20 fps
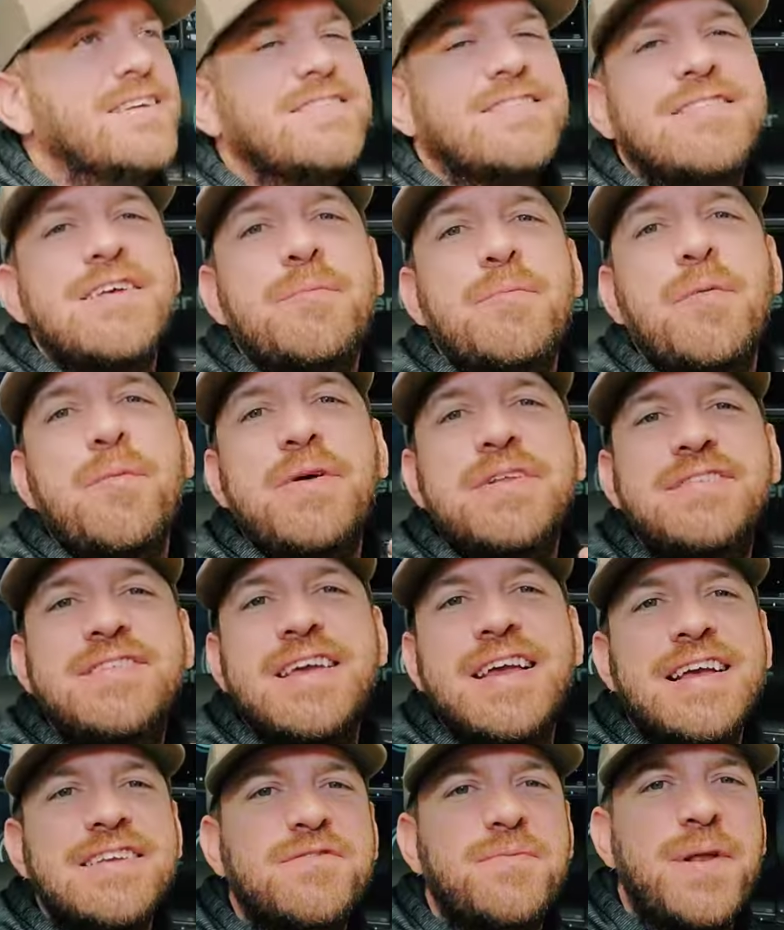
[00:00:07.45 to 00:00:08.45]

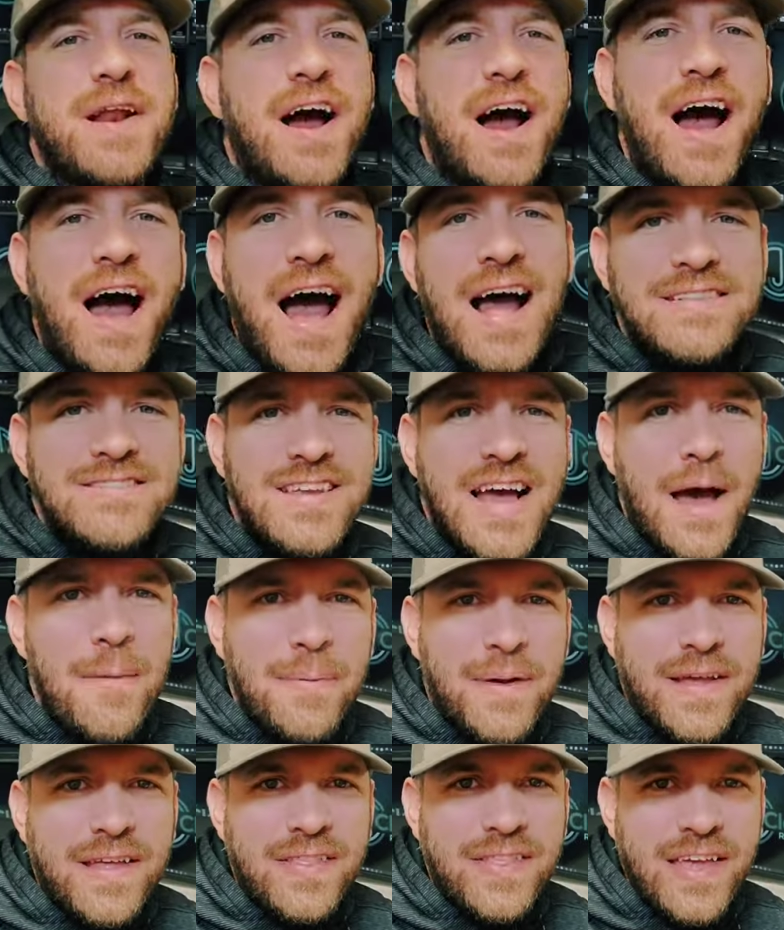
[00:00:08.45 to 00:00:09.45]
Supplementing has been a hot
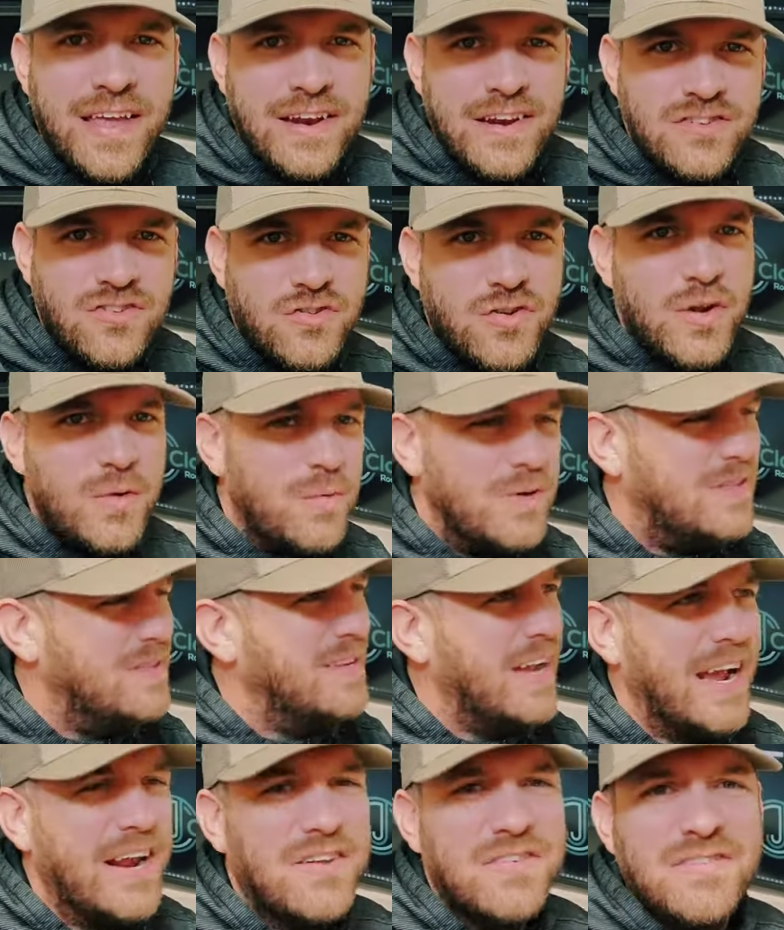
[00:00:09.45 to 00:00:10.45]
topic in the industry with
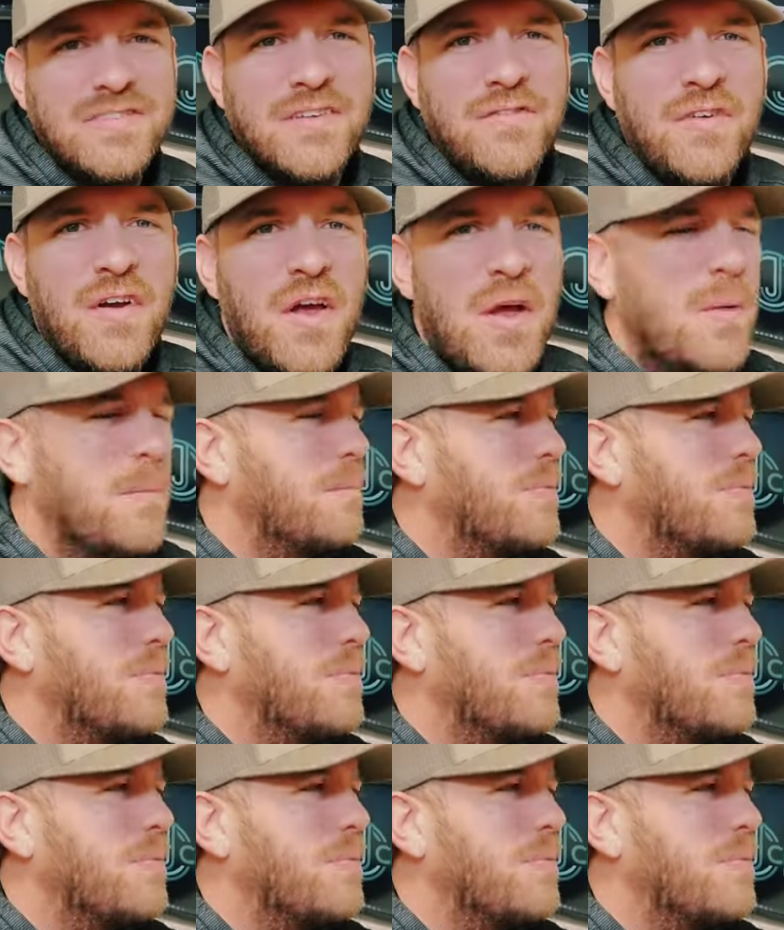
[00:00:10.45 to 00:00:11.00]
titles of